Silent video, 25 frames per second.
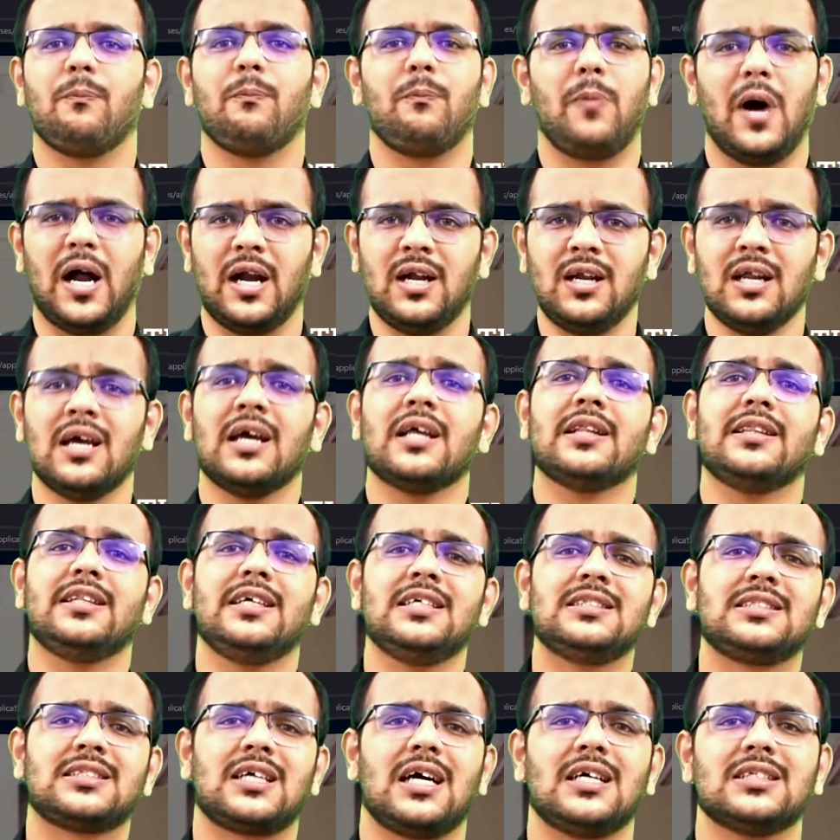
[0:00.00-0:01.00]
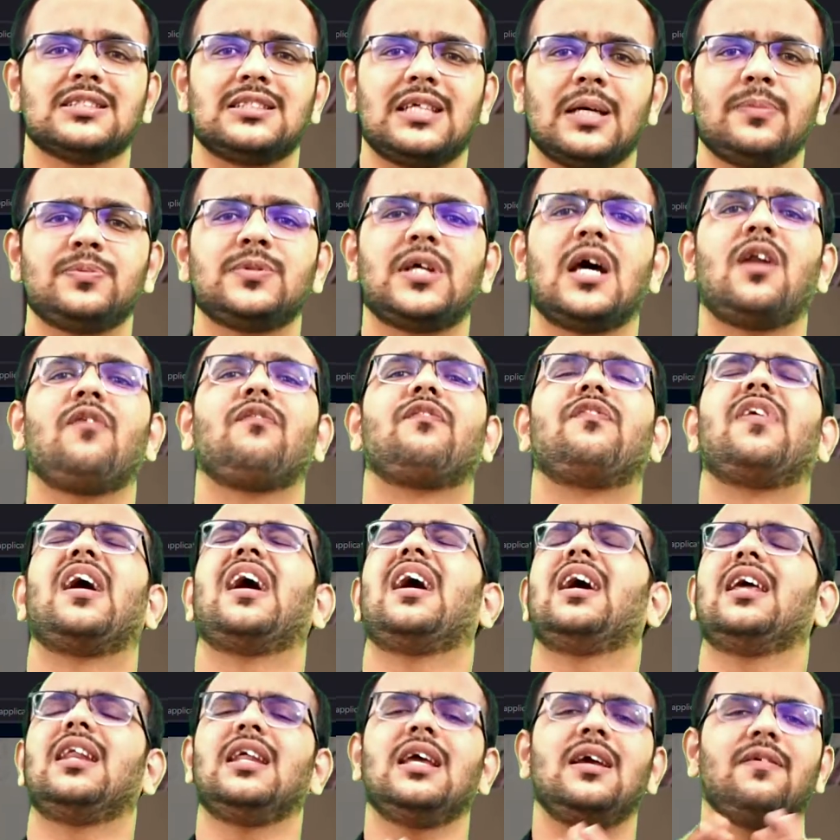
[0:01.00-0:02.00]
But these concepts are
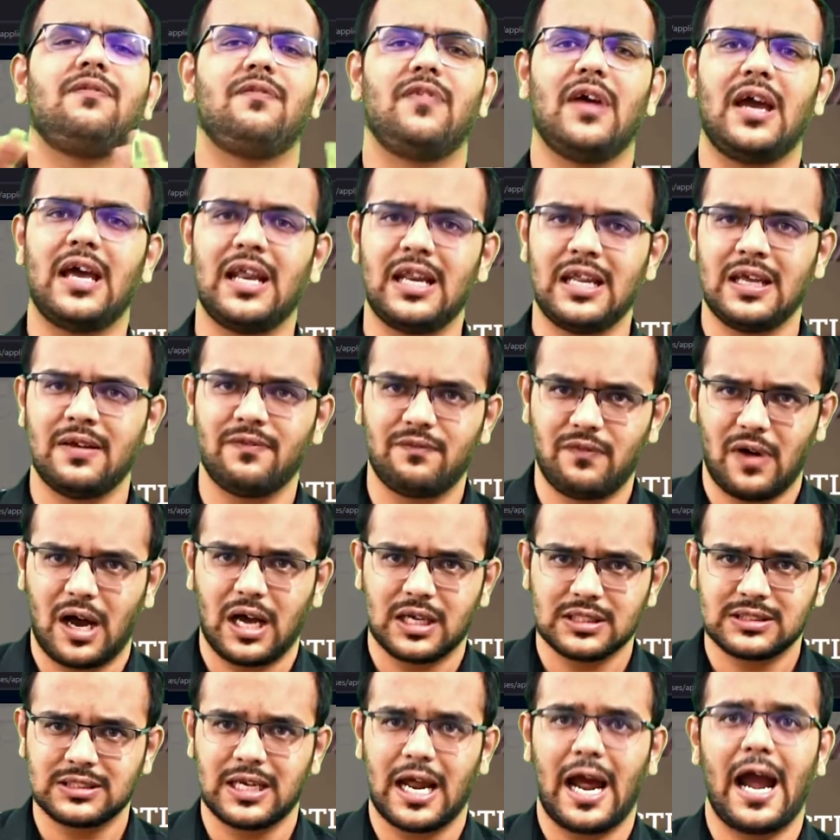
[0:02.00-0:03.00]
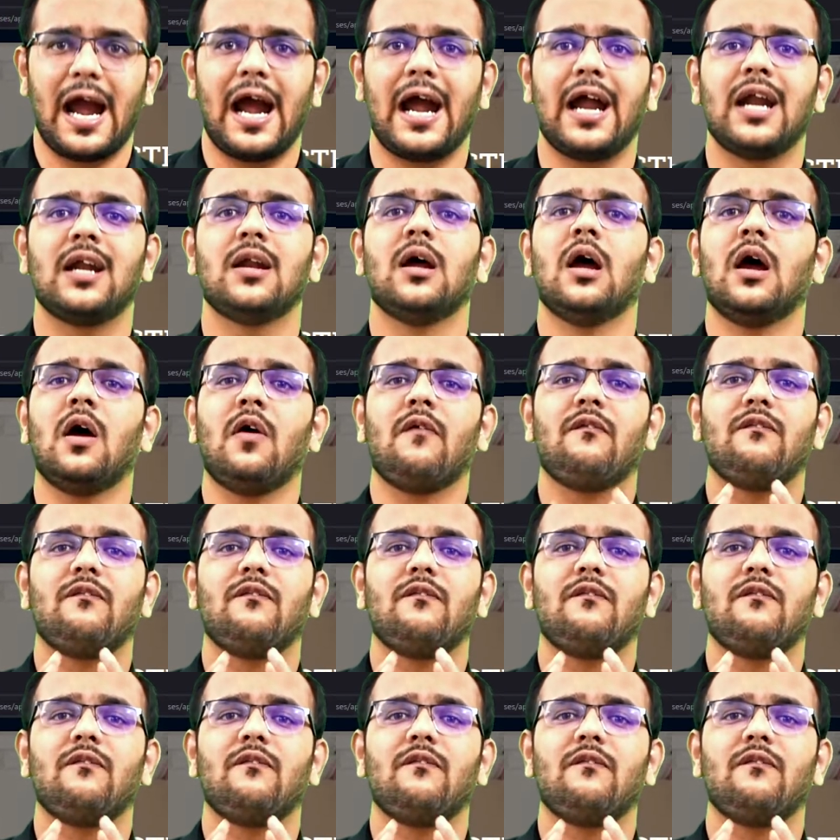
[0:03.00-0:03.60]
very vast and